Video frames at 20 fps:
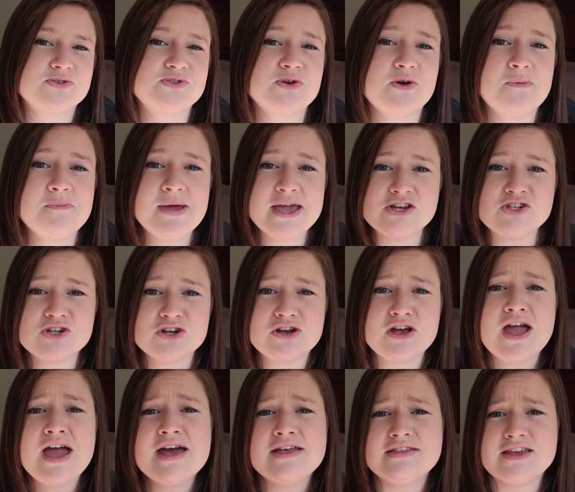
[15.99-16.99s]
So make sure
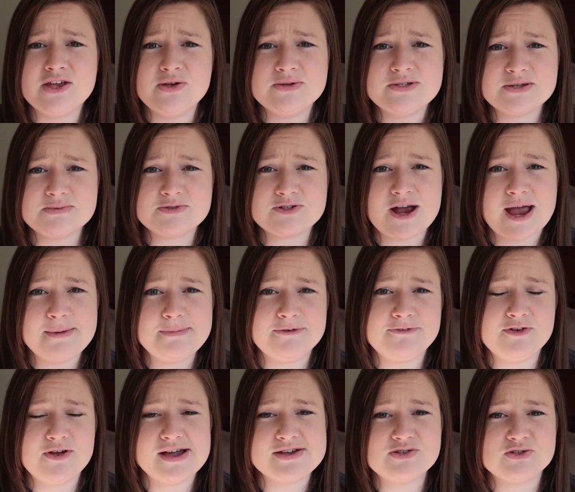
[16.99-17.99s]
that you subscribe
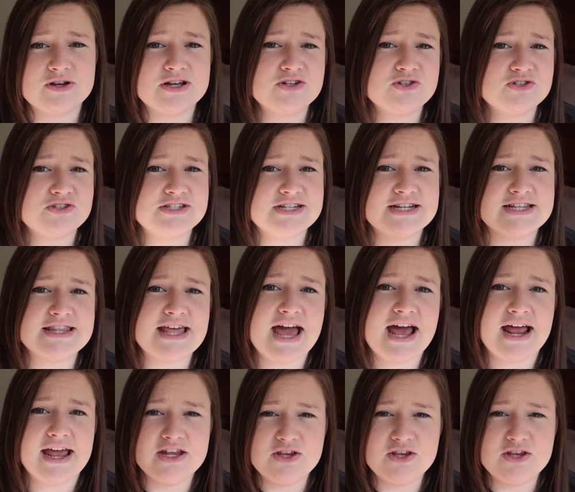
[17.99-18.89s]
if you guys are interested in that,